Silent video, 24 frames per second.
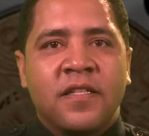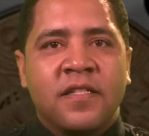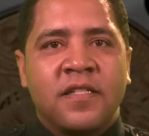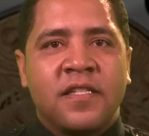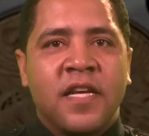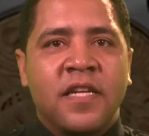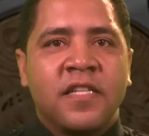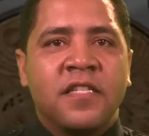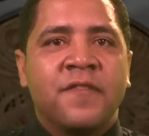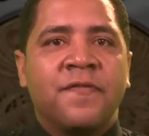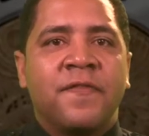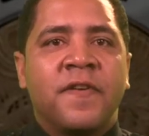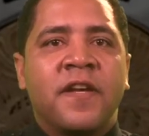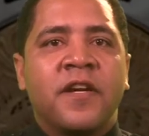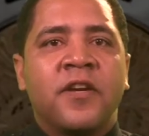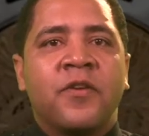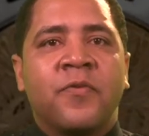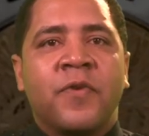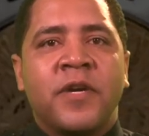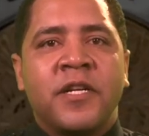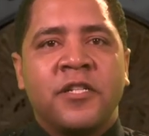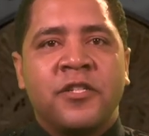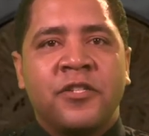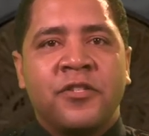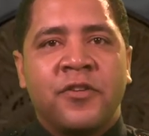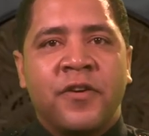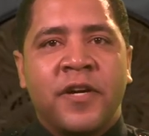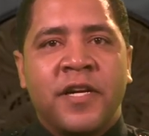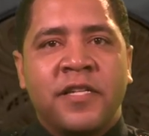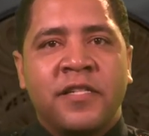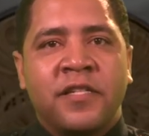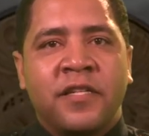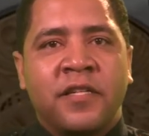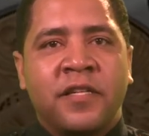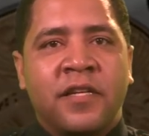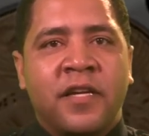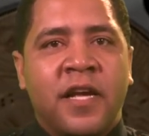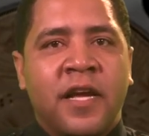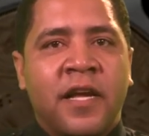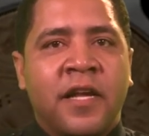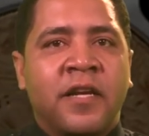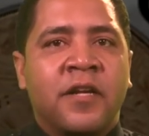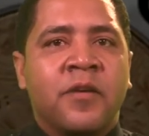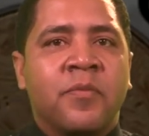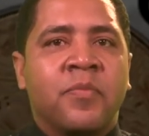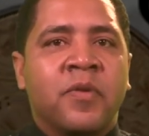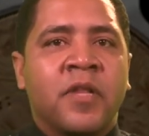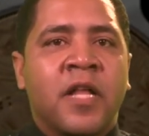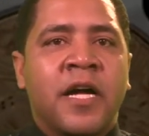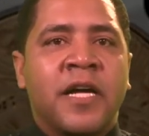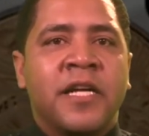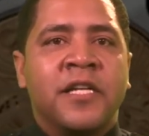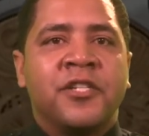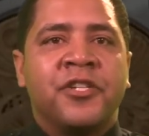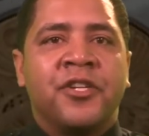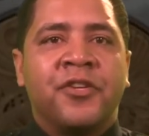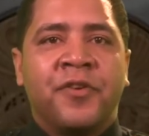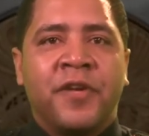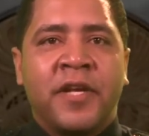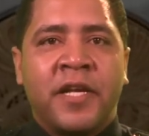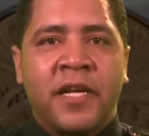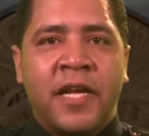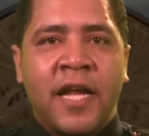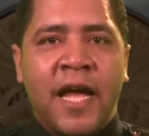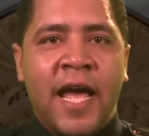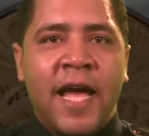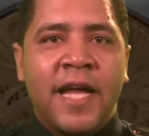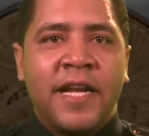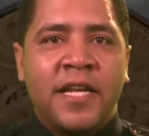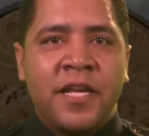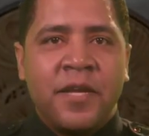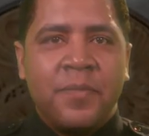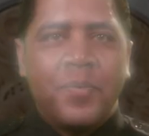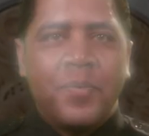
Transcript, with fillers: The Sex Offender Registration and Compliance Unit at D